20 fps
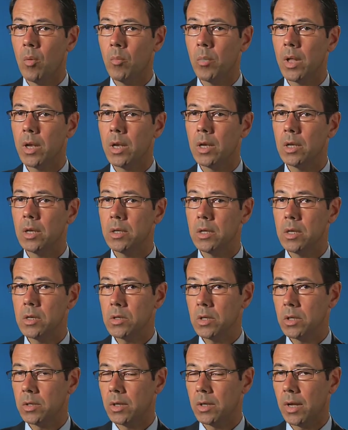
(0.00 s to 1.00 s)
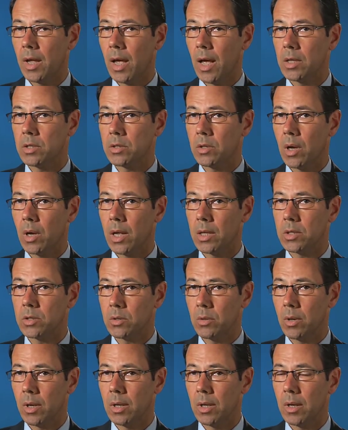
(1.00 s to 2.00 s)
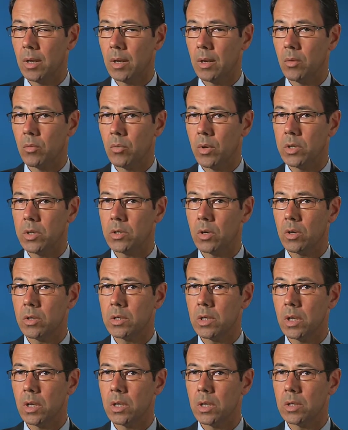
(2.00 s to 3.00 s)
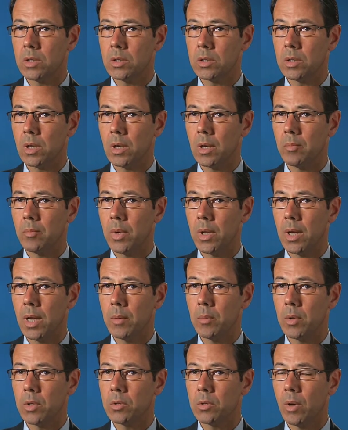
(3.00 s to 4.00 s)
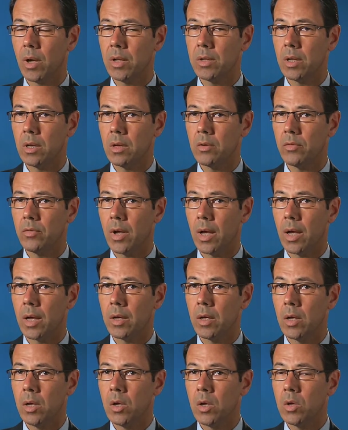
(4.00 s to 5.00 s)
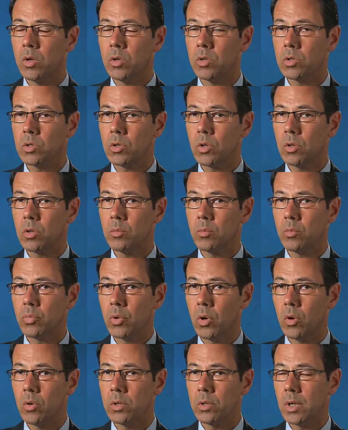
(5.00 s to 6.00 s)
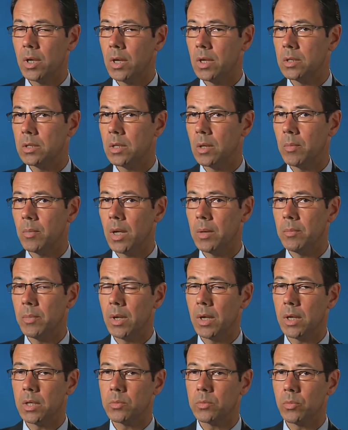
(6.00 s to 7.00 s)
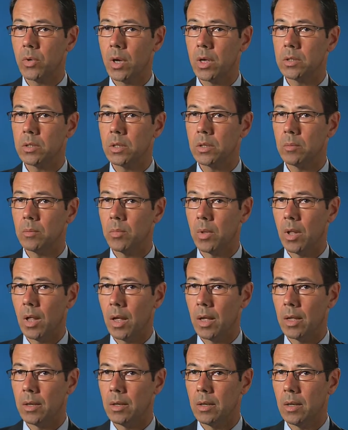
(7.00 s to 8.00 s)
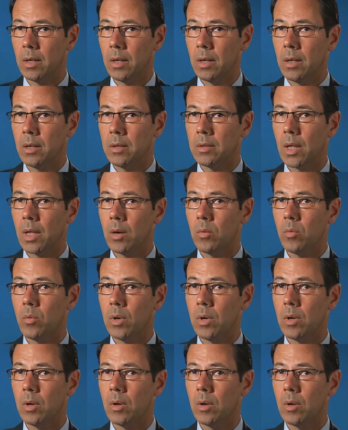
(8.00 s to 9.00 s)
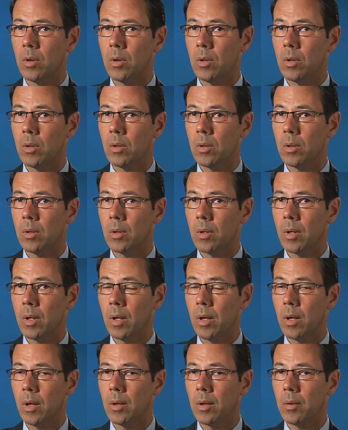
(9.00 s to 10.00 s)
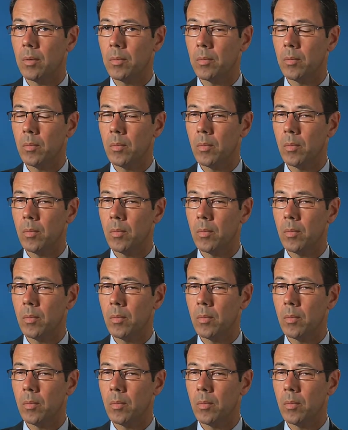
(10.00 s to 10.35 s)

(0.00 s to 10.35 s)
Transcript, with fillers: But in addition to CAT scan screening, research has uh, been able to identify certain proteins that may be expressed in the blood that will, uh,